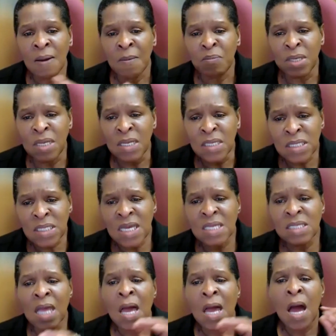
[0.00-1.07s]
But he
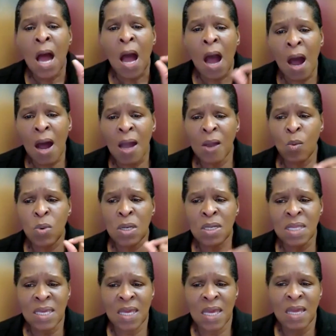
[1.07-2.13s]
says, I
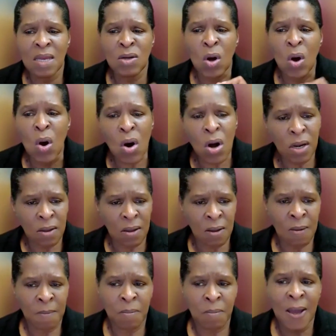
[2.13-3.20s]
will gain
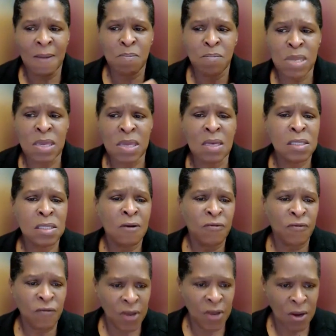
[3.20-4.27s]
honor by means of
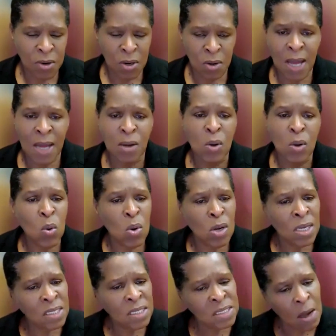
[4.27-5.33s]
Pharaoh and
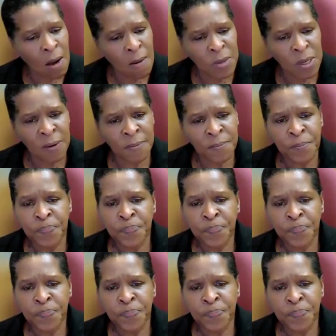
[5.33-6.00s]
all his army,